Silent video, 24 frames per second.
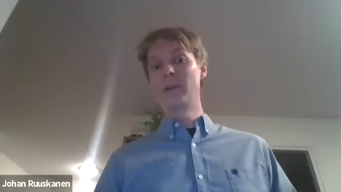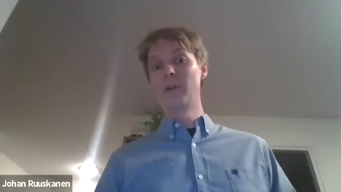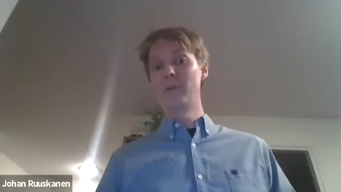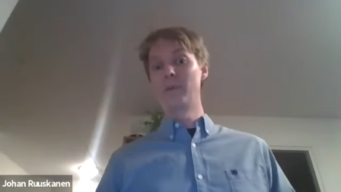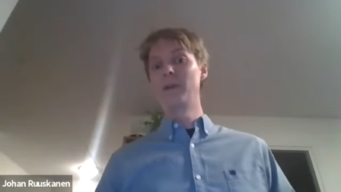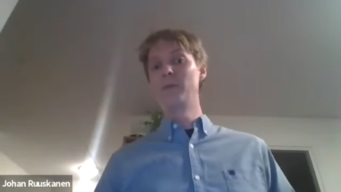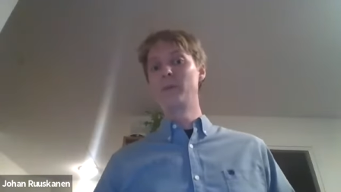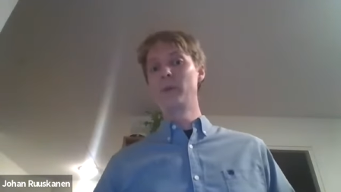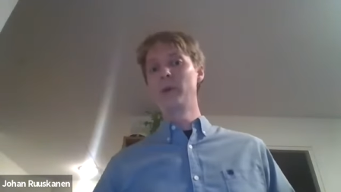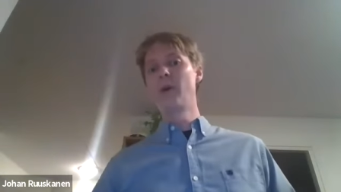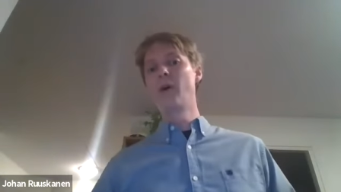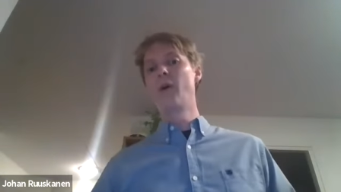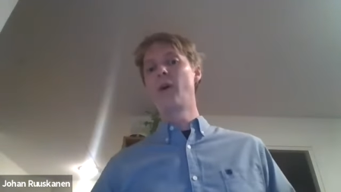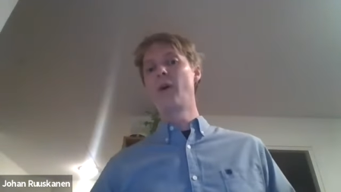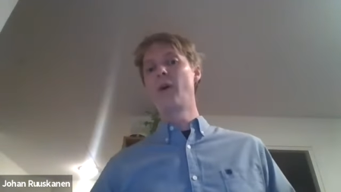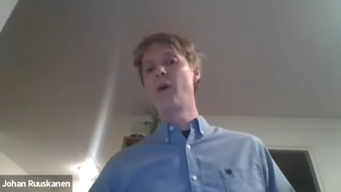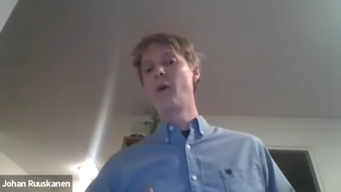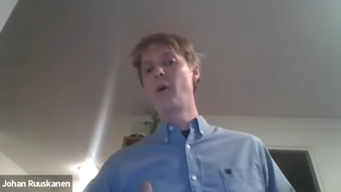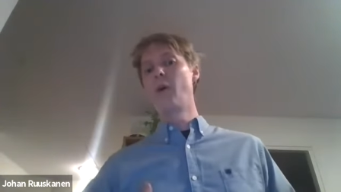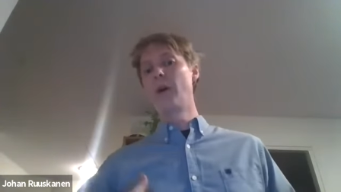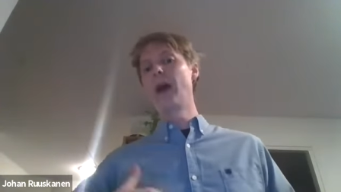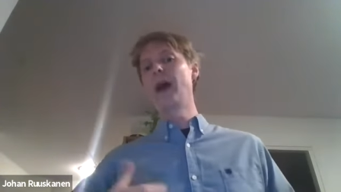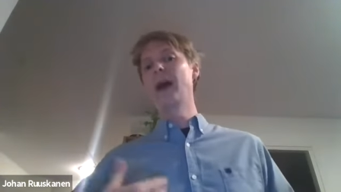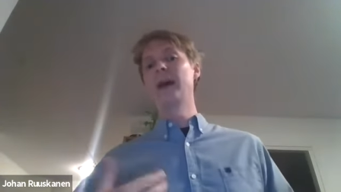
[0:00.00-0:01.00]
I mean, we
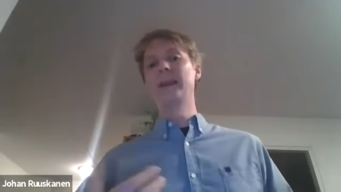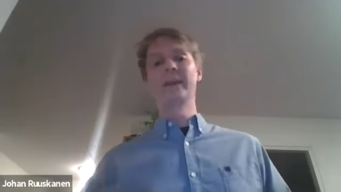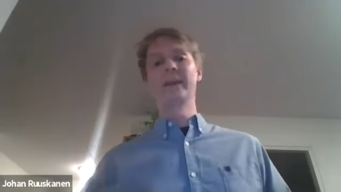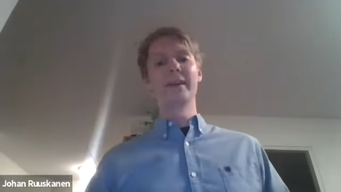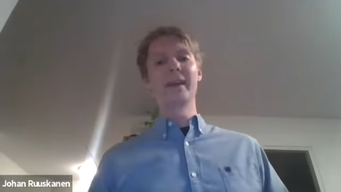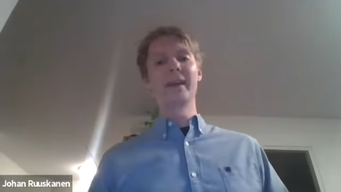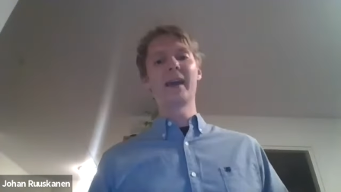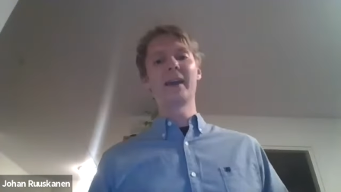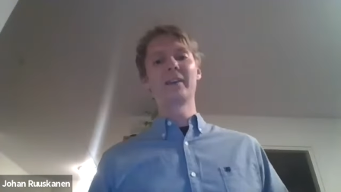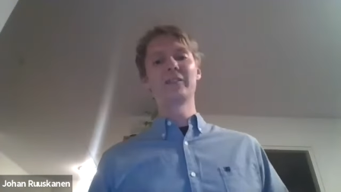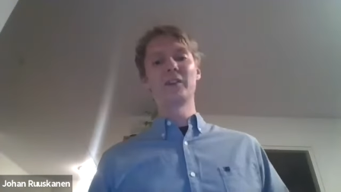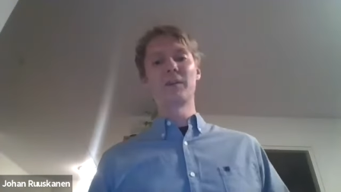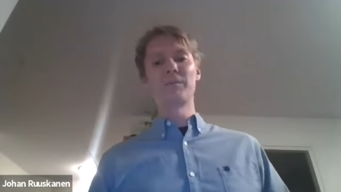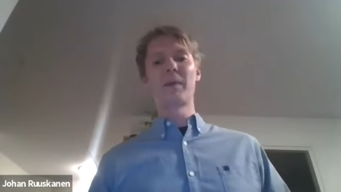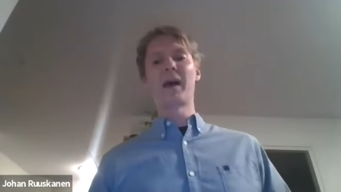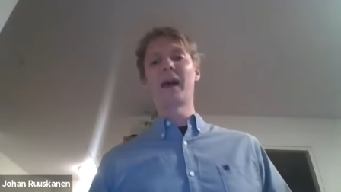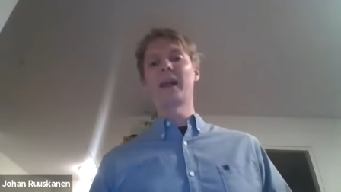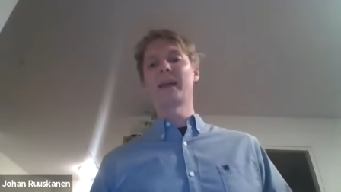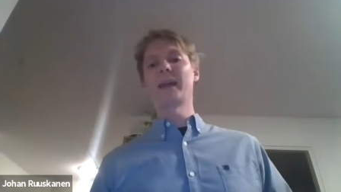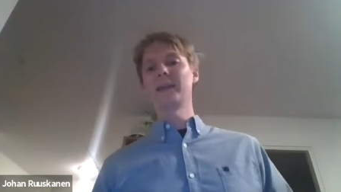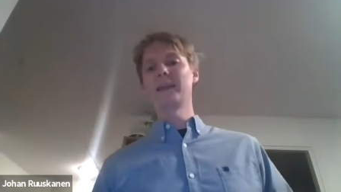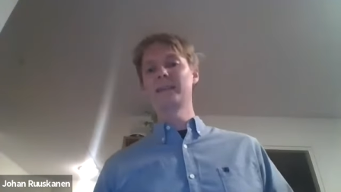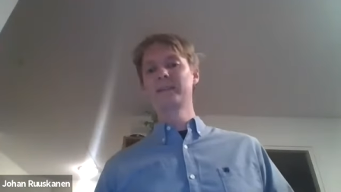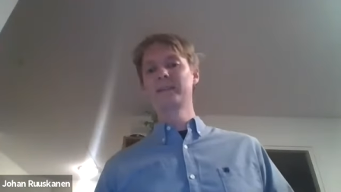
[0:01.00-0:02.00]
are adding extra
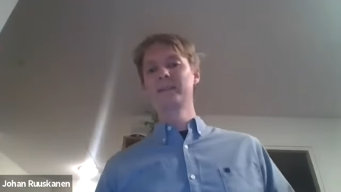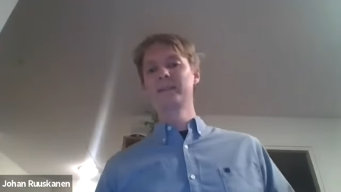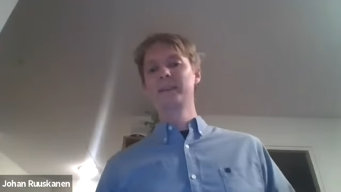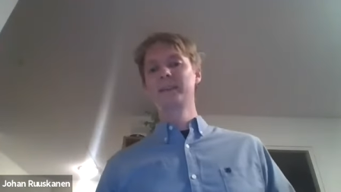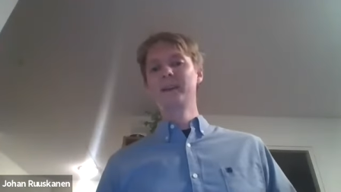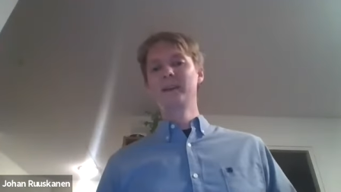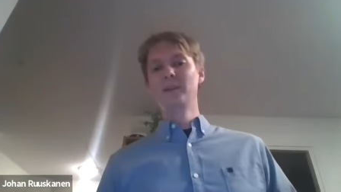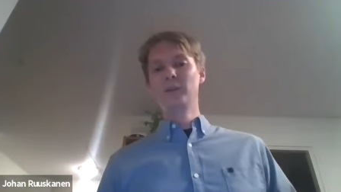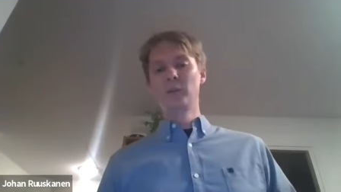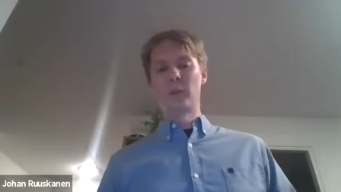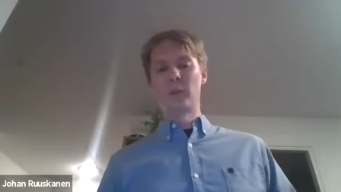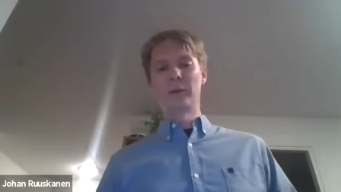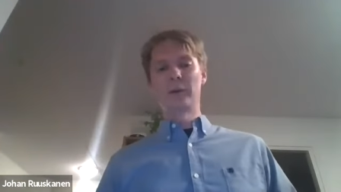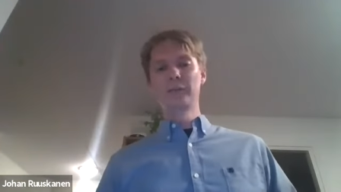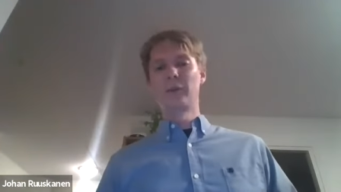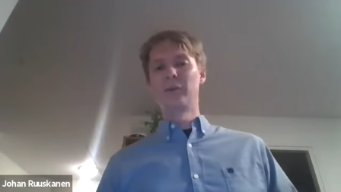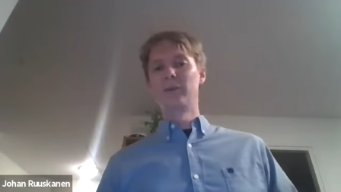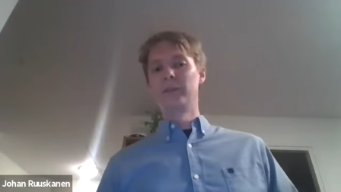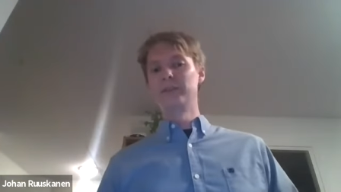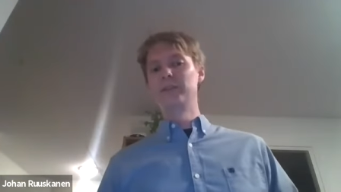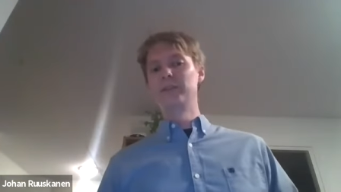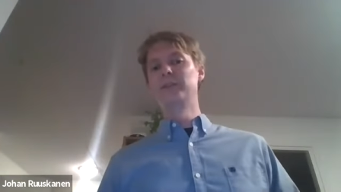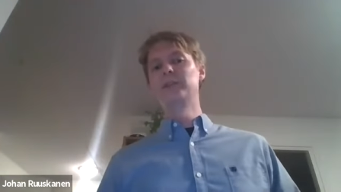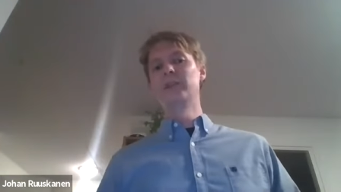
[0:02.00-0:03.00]
packets to our
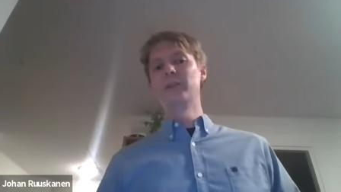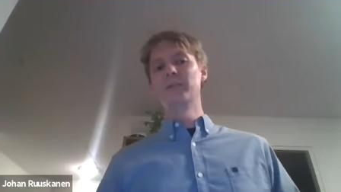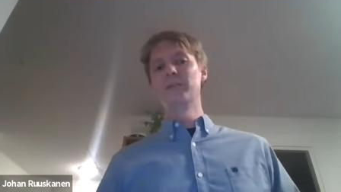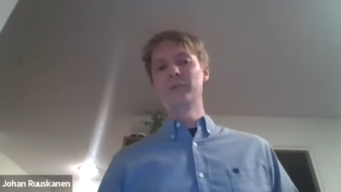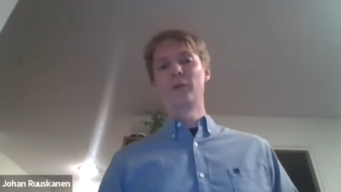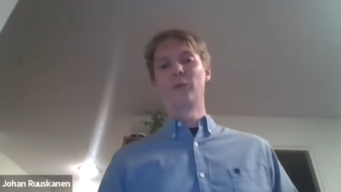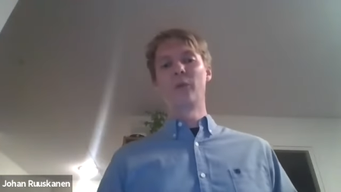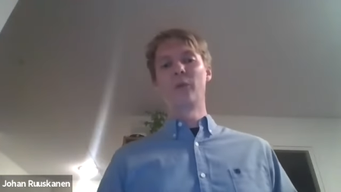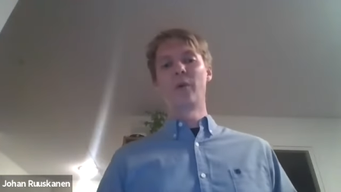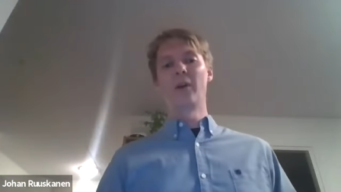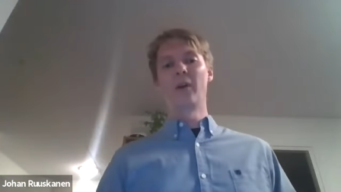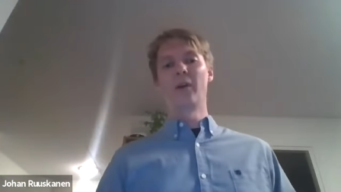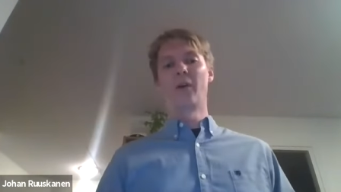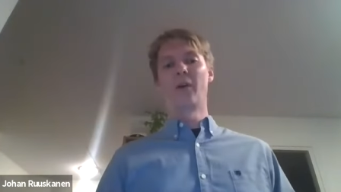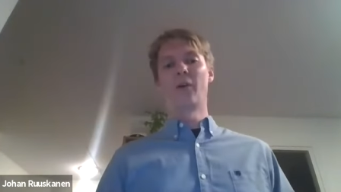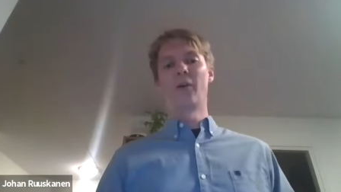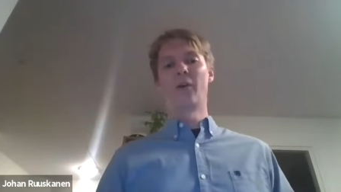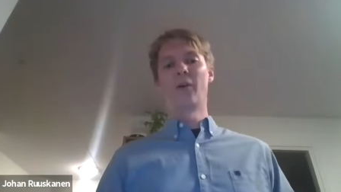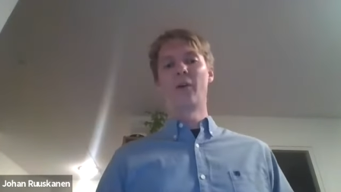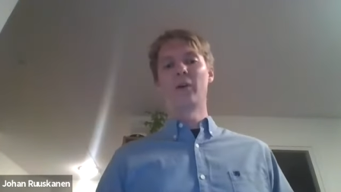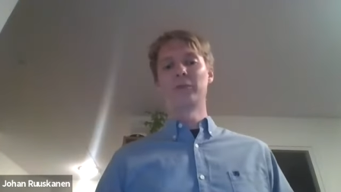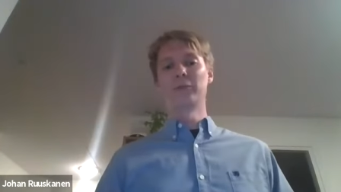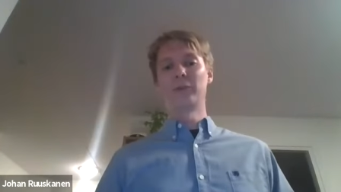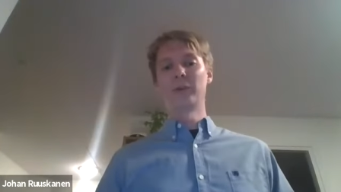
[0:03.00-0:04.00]
server system, so we are also